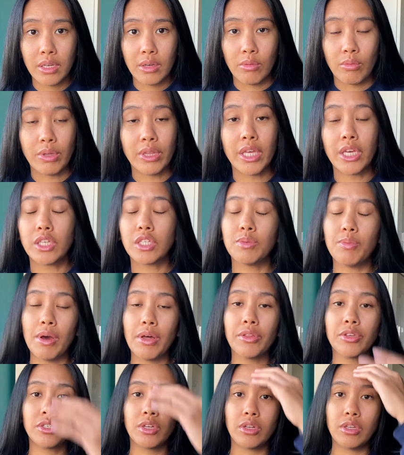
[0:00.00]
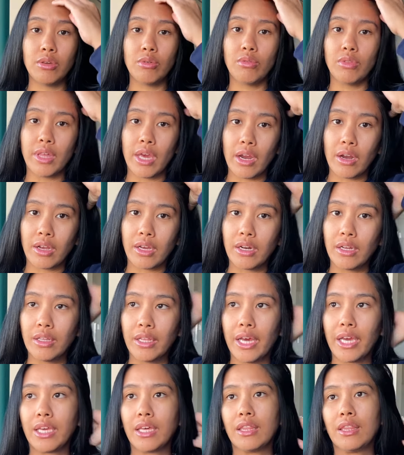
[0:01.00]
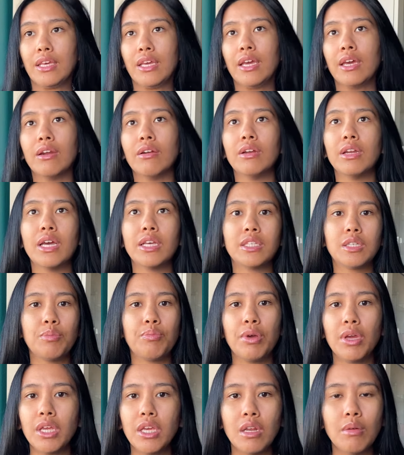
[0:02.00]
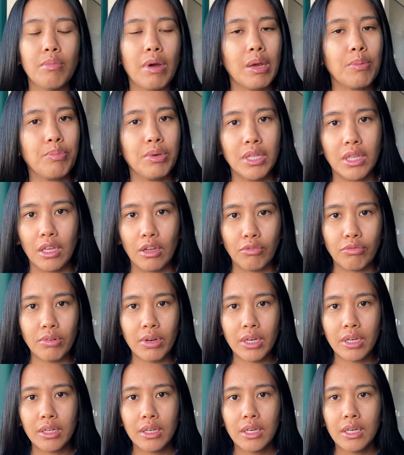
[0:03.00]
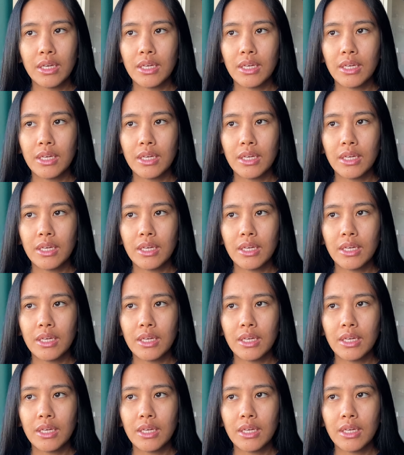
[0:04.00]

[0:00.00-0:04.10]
When they smell this on you, they are gonna like it. The internet's opinion might be different.